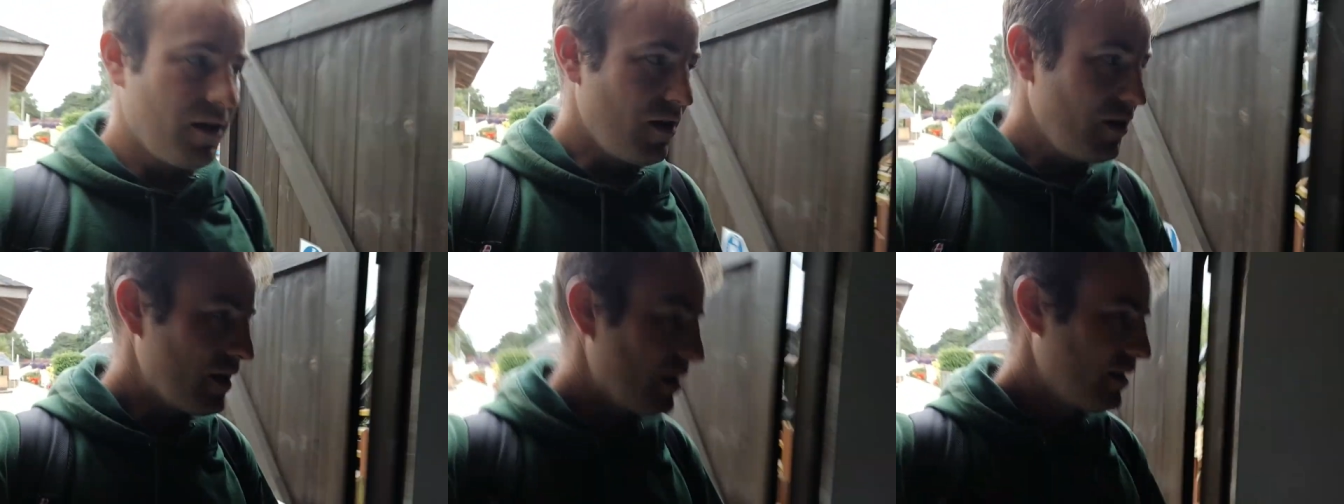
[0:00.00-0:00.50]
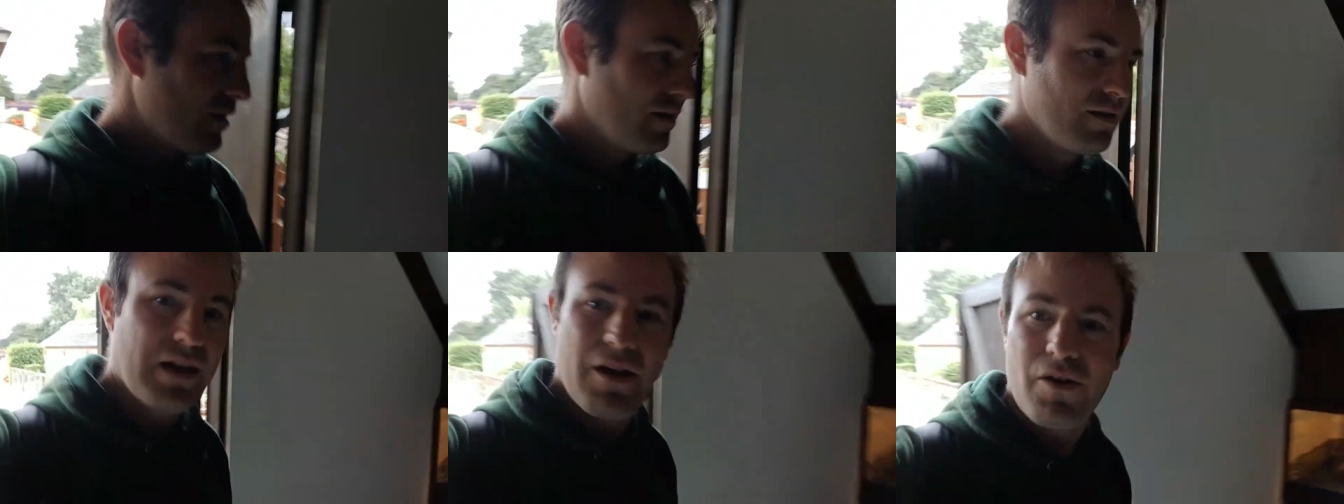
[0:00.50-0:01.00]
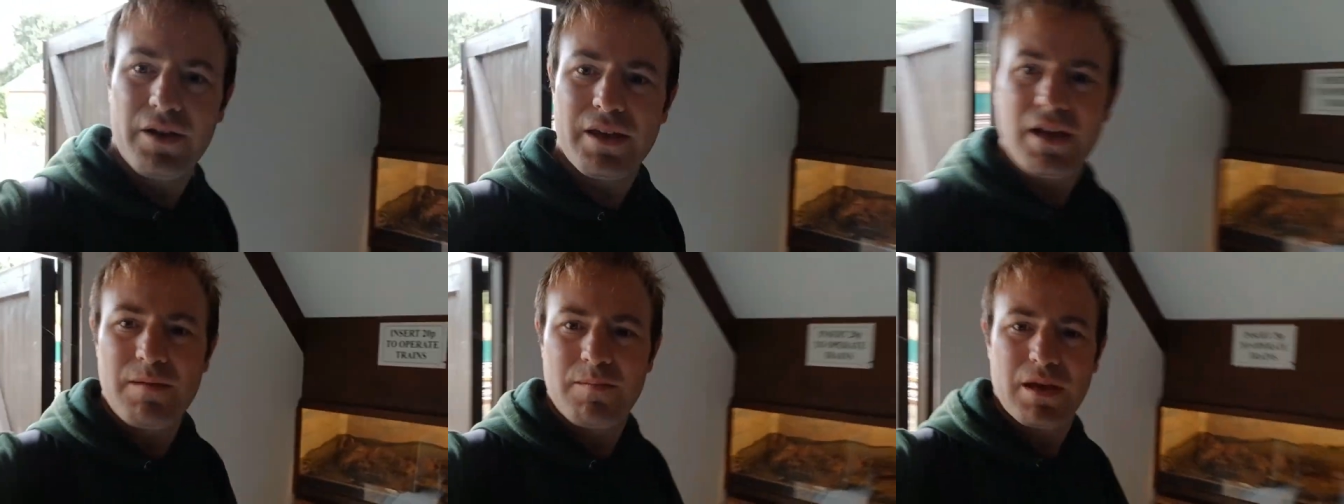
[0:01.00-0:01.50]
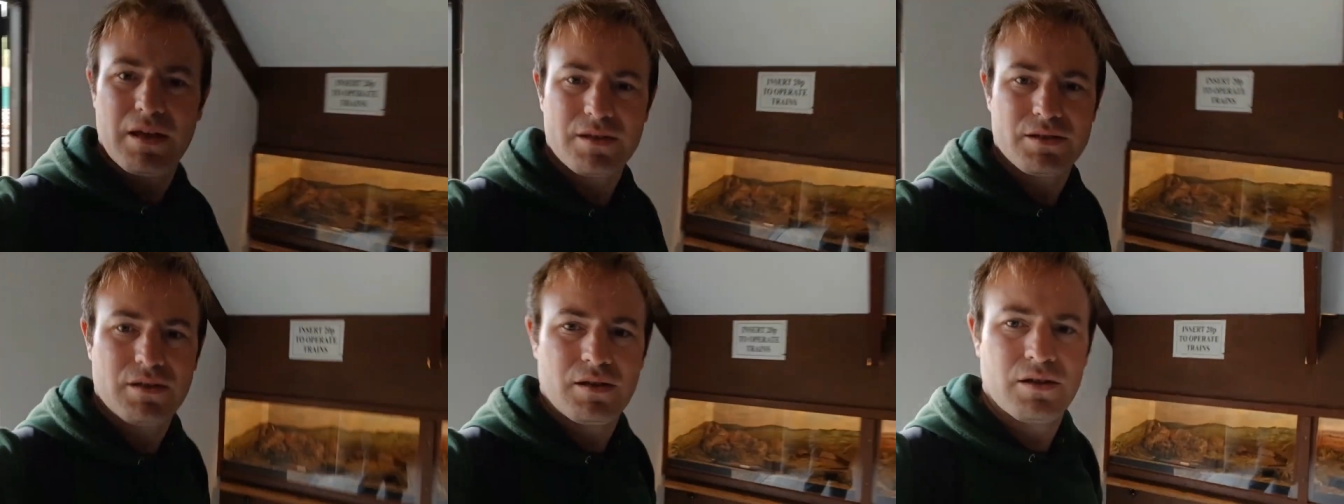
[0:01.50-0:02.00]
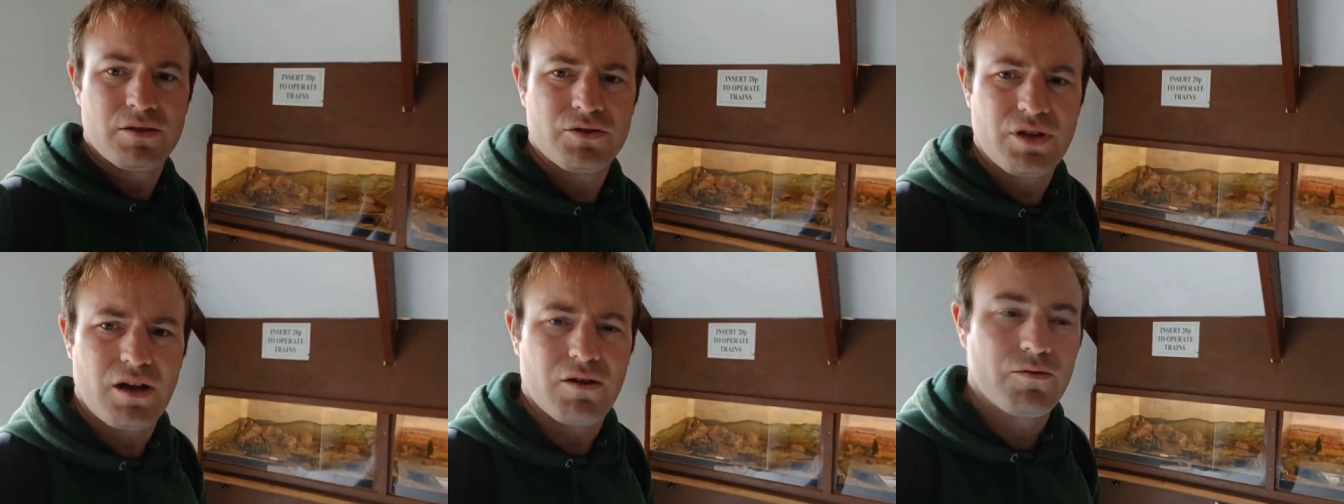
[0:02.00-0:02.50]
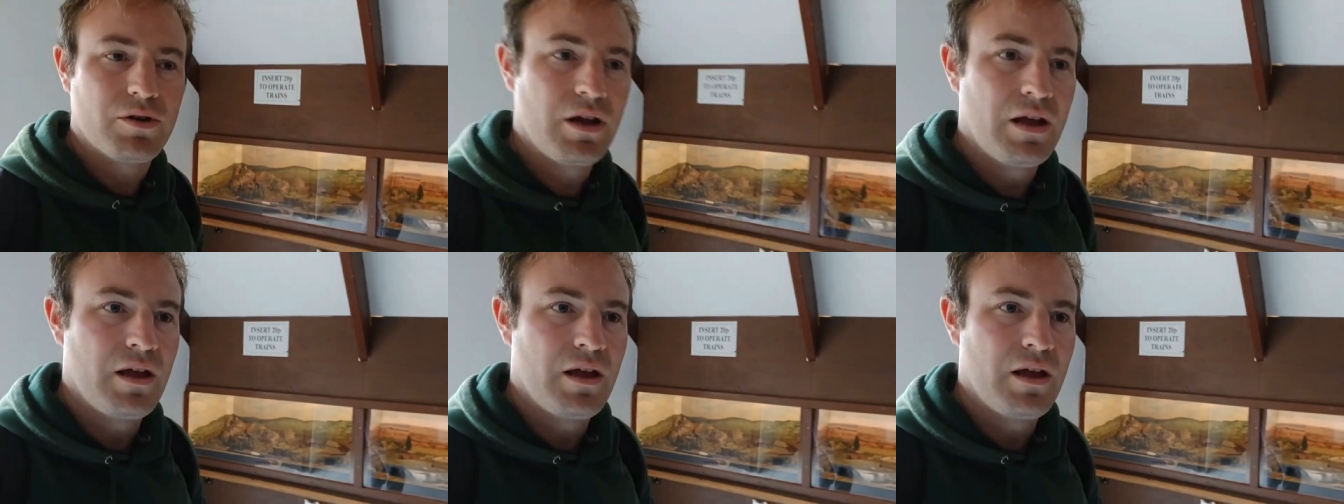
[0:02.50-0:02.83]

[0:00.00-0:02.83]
Oh yeah. Now I came here as a child